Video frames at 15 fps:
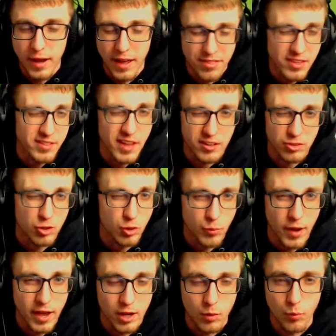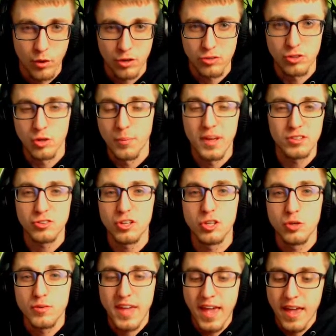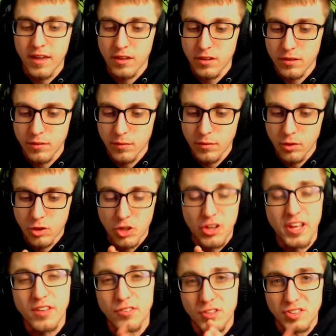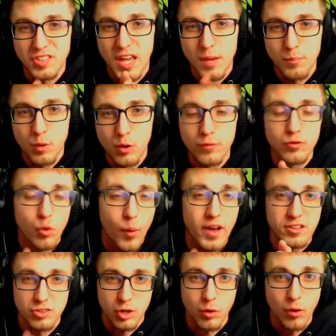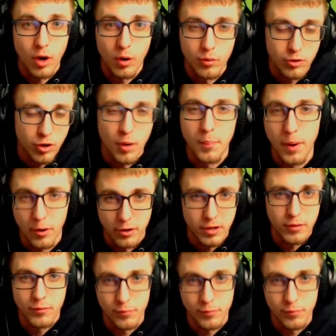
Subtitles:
I think that's a good way I can word it to you. Basically, you can't click the same move twice in a row, your opponent,